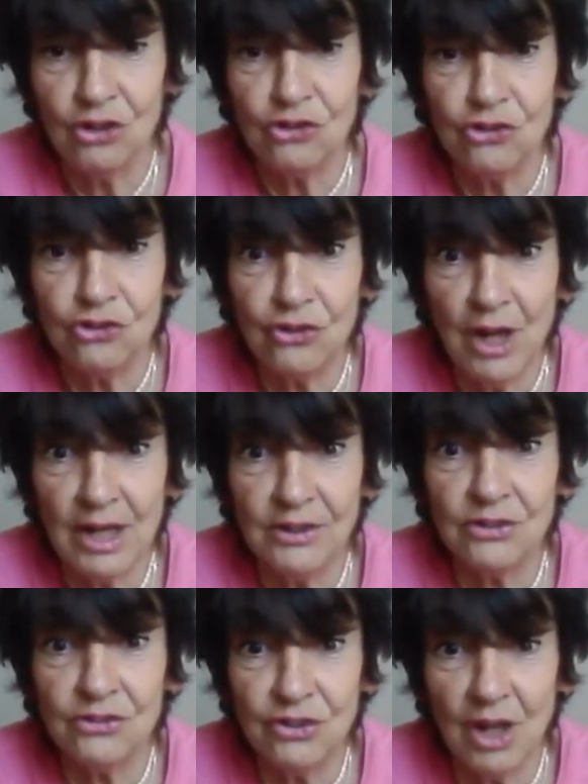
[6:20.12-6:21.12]
shared
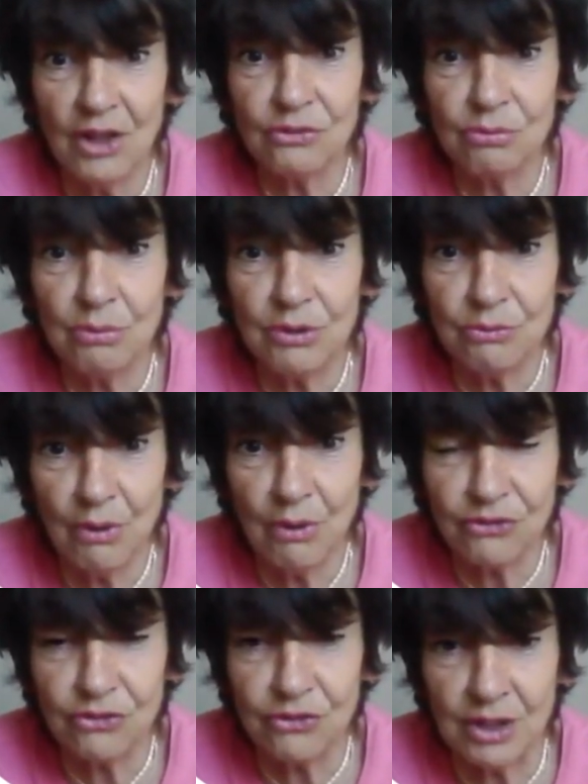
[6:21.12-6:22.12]
his nuts with
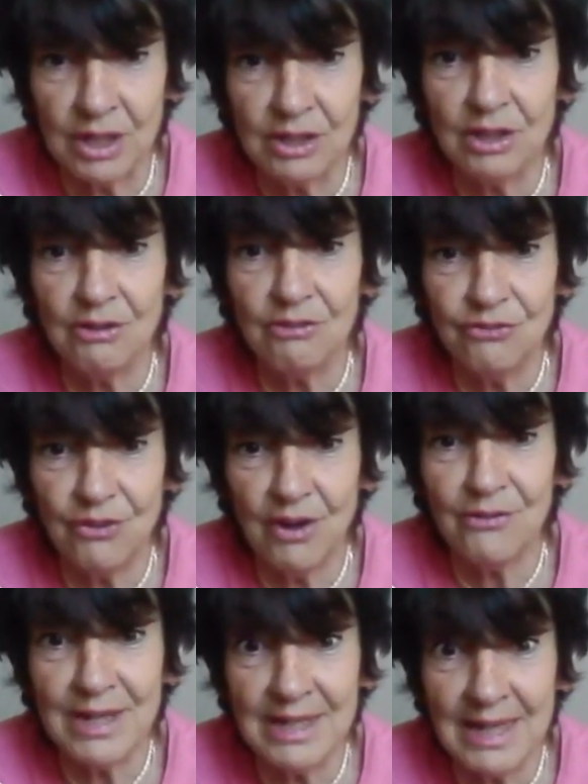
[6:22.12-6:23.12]
Rusty the
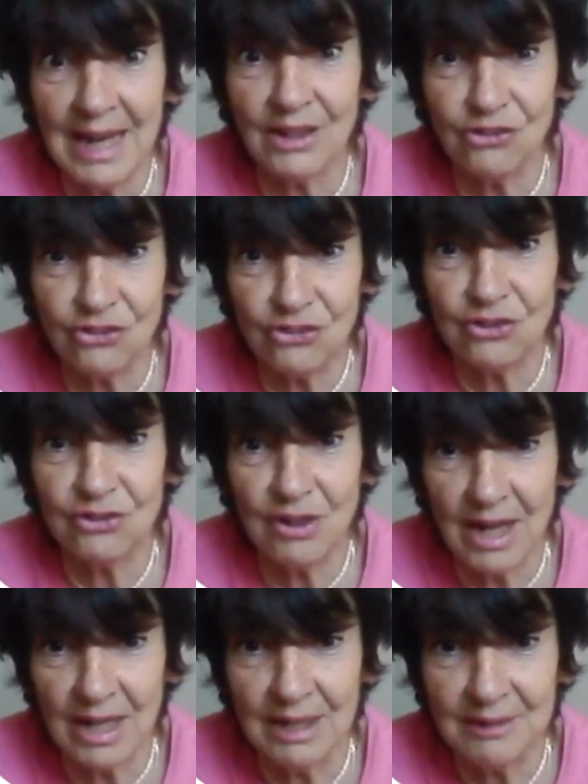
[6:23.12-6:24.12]
very next
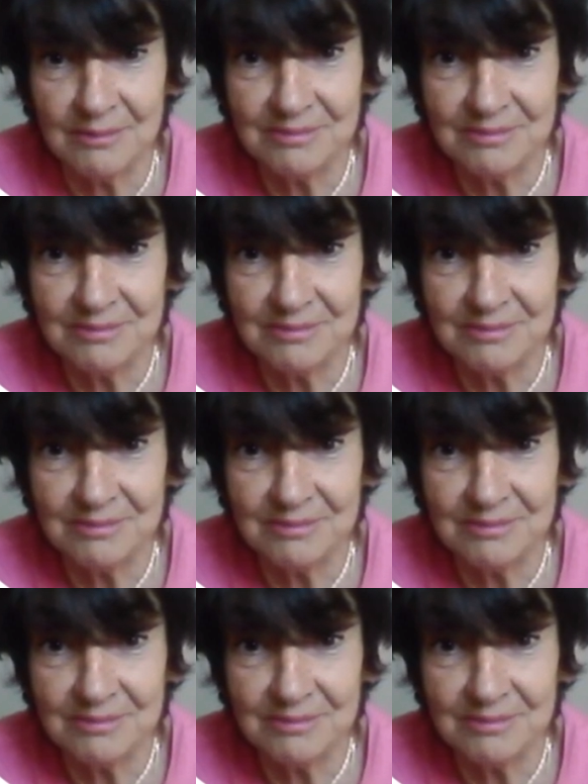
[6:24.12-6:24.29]
day.